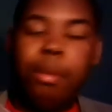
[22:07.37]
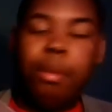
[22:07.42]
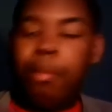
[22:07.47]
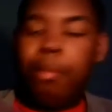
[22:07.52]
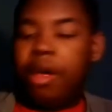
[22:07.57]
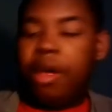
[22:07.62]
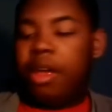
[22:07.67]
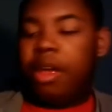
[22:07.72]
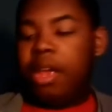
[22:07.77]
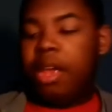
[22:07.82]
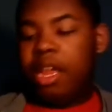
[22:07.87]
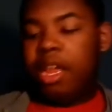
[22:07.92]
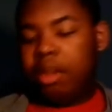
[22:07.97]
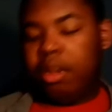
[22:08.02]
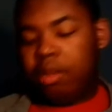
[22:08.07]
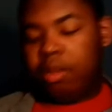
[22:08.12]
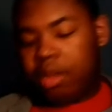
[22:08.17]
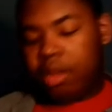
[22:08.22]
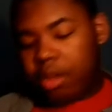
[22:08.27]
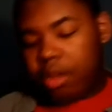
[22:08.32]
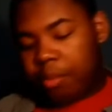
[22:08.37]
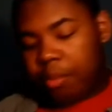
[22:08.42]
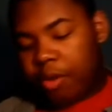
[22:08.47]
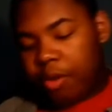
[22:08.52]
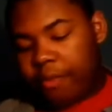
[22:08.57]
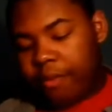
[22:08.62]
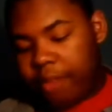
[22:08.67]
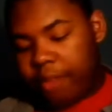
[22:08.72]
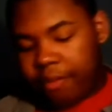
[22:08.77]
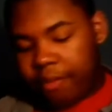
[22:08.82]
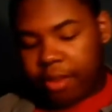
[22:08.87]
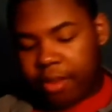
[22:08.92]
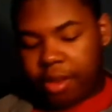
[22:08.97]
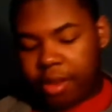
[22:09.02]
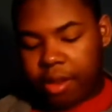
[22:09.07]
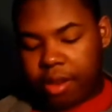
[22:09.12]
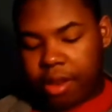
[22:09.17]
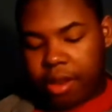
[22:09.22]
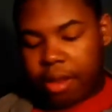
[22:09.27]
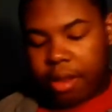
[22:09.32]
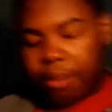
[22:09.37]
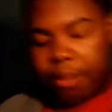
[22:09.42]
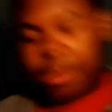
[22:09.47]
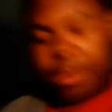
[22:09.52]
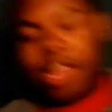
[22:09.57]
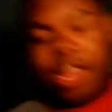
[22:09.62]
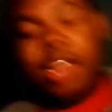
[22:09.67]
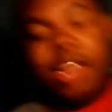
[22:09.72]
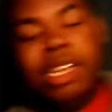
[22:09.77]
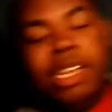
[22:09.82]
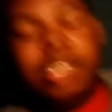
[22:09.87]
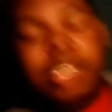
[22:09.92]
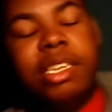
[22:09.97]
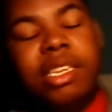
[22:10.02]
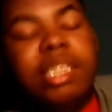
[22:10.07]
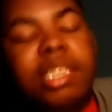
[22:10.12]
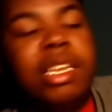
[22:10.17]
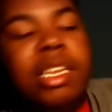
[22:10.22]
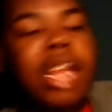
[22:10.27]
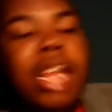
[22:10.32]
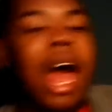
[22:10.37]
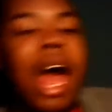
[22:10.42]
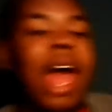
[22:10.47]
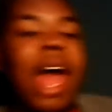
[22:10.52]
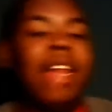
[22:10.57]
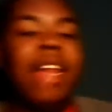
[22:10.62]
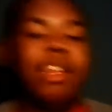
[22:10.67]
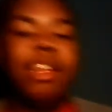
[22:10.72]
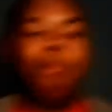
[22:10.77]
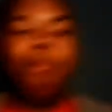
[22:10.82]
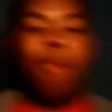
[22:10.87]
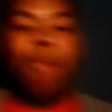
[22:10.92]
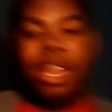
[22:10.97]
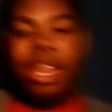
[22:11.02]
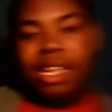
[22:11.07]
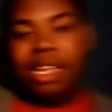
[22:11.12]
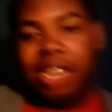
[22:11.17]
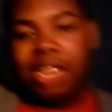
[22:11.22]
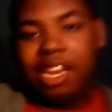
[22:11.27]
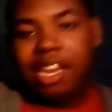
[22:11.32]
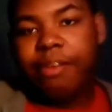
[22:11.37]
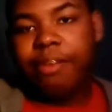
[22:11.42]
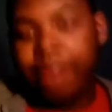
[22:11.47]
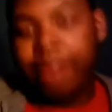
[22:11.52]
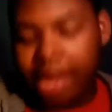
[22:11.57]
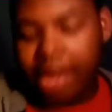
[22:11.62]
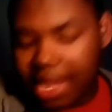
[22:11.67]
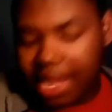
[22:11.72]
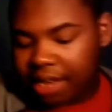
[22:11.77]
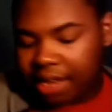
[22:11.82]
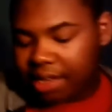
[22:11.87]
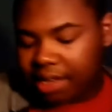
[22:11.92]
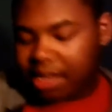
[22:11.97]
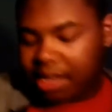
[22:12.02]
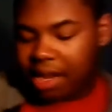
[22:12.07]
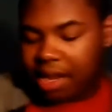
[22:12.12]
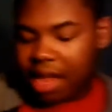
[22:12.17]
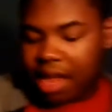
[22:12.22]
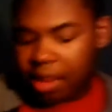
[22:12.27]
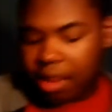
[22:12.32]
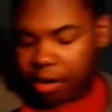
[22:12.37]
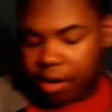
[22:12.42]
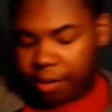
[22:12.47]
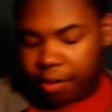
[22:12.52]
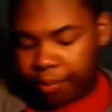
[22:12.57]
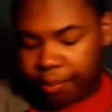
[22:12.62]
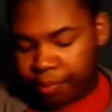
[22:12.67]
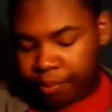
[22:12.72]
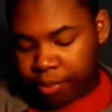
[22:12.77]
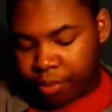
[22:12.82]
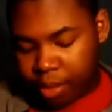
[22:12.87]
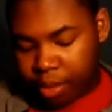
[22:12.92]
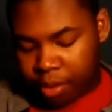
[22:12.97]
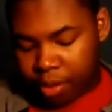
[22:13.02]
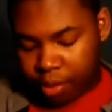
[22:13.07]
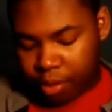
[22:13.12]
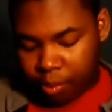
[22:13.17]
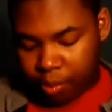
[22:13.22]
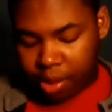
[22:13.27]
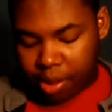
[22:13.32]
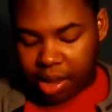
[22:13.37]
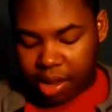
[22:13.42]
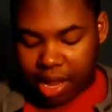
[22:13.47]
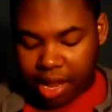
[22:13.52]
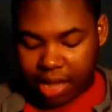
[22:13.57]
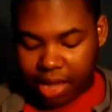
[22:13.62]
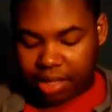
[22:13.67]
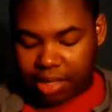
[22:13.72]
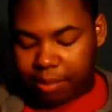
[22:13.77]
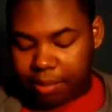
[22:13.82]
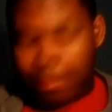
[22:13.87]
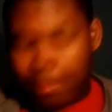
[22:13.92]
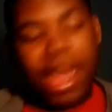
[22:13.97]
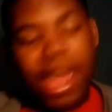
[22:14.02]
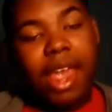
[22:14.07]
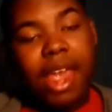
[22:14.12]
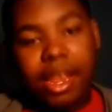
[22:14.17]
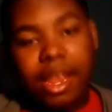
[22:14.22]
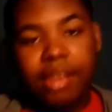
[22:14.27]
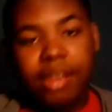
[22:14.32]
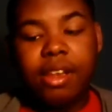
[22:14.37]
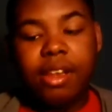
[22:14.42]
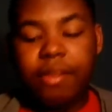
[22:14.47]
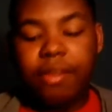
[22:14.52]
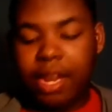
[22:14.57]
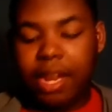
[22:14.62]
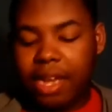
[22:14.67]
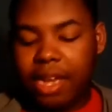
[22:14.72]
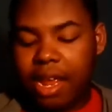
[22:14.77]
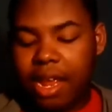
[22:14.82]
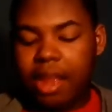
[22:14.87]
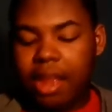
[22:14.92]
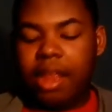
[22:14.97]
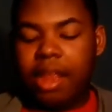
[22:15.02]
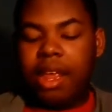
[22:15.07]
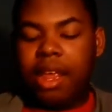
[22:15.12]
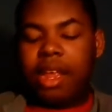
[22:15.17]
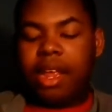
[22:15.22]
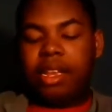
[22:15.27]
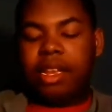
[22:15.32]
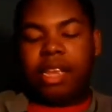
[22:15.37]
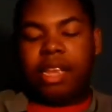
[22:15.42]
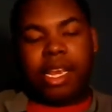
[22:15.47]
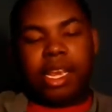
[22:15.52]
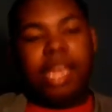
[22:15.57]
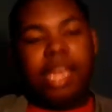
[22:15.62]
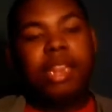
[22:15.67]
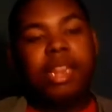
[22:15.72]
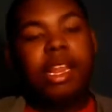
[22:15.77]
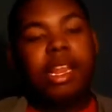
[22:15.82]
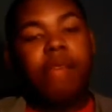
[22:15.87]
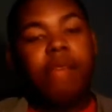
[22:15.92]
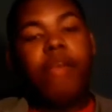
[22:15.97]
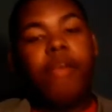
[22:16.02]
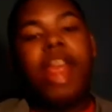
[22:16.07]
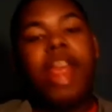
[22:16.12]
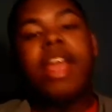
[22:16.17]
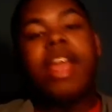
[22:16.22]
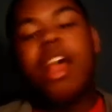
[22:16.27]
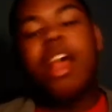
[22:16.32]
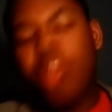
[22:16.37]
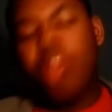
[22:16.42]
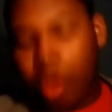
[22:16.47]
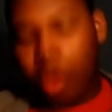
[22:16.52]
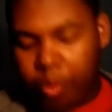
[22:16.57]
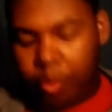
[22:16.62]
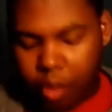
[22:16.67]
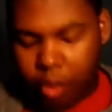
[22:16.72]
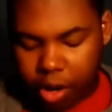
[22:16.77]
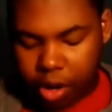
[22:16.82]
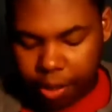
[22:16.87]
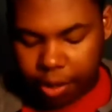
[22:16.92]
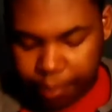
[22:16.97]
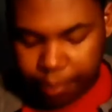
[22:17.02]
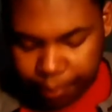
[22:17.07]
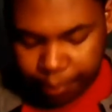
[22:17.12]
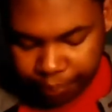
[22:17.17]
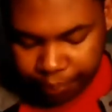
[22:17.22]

but it'll look more vivid because I had to mix the different inks together with like some paint and stuff like that to get the right color I wanted.